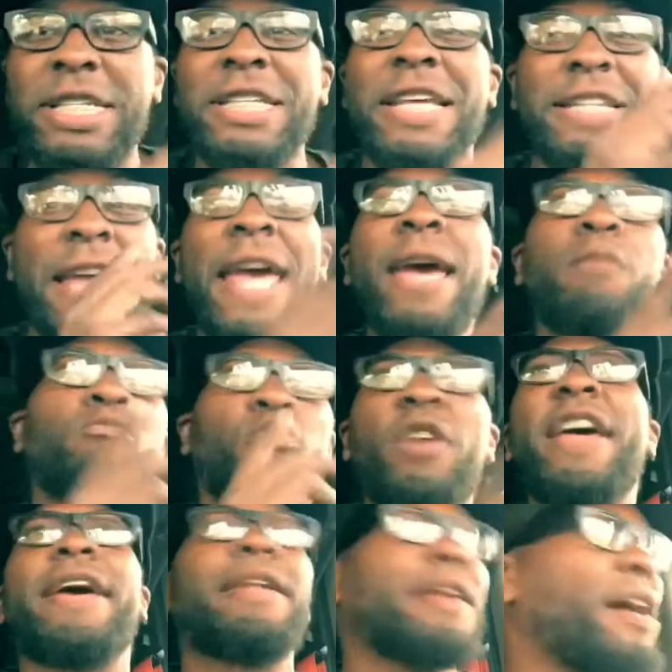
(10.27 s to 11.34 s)
This is a damn
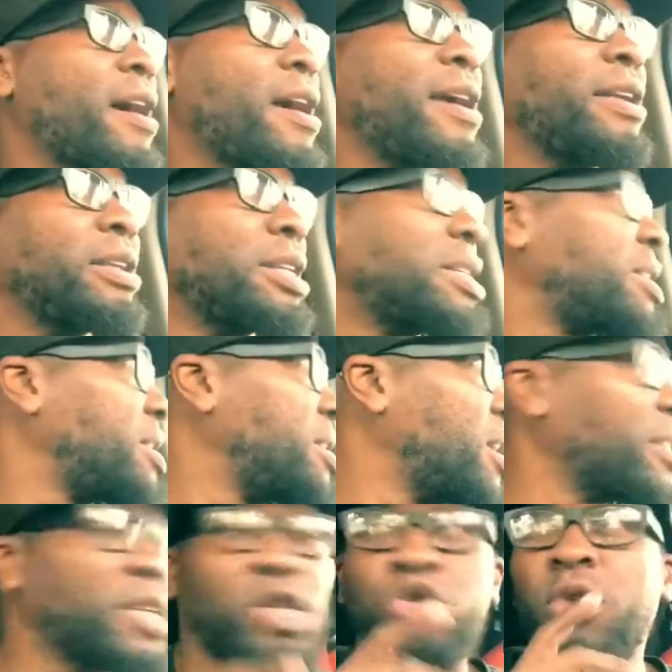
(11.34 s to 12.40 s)
rant, all right? This is
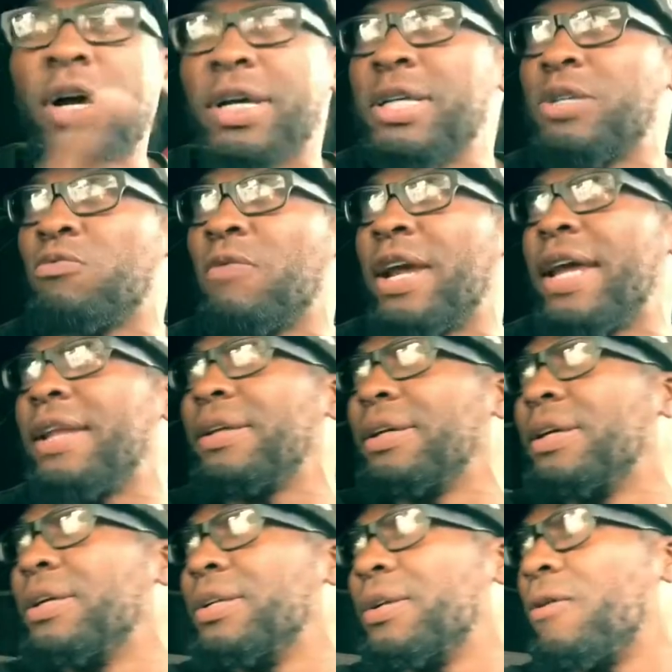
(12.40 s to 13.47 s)
another trucker's rant,
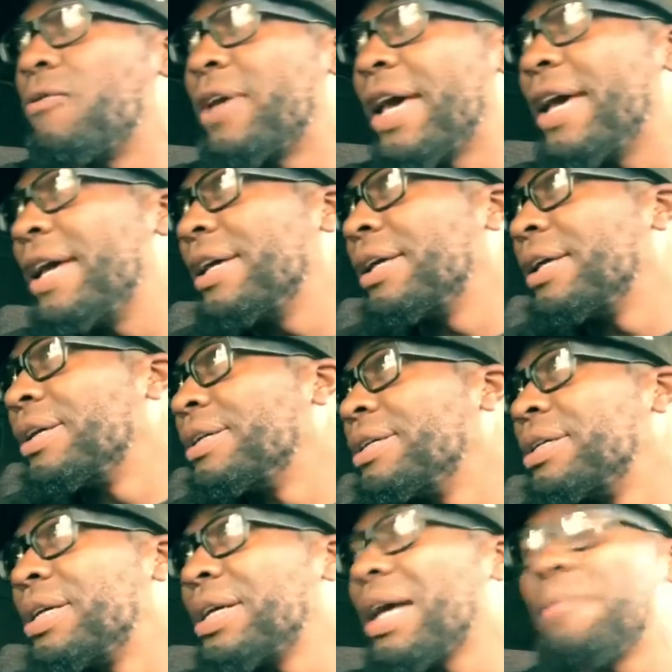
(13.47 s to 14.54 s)
okay?
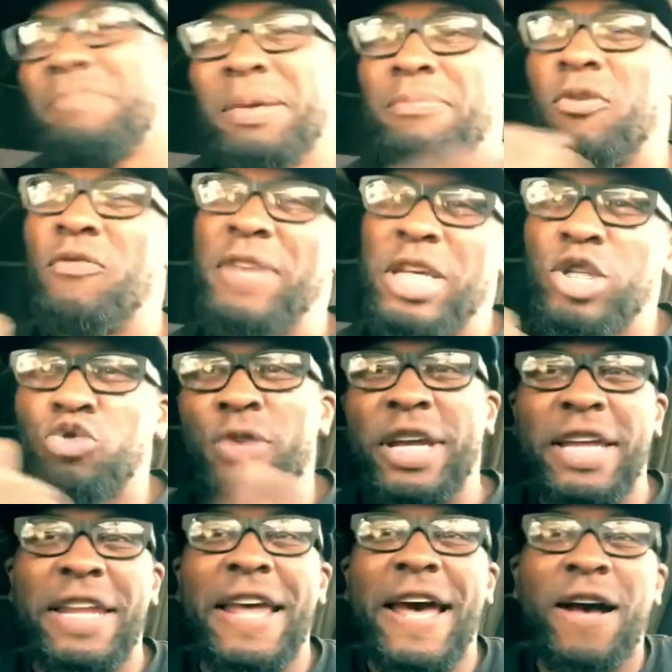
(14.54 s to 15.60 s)
Got people over here
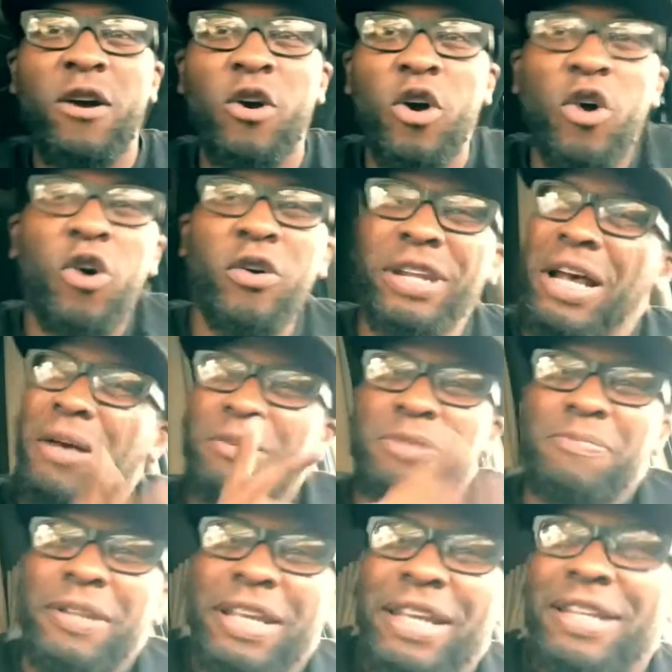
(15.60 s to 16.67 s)
drinking alcohol. No, I
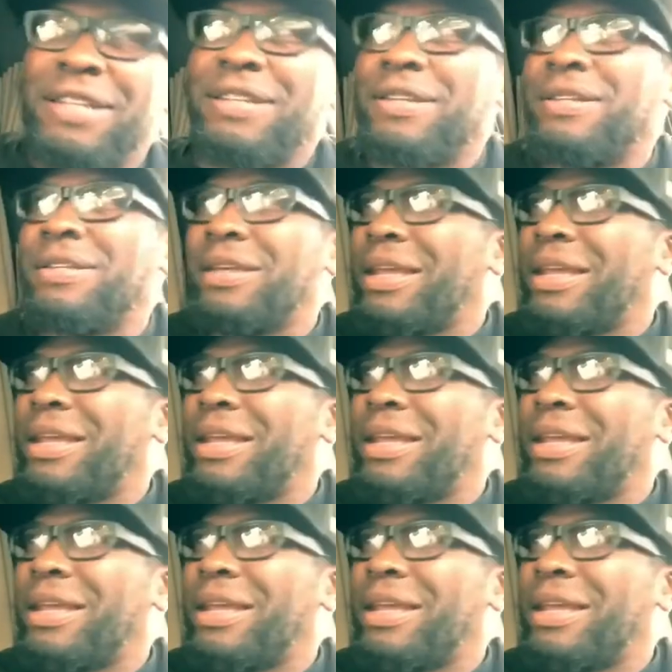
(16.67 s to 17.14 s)
was playing.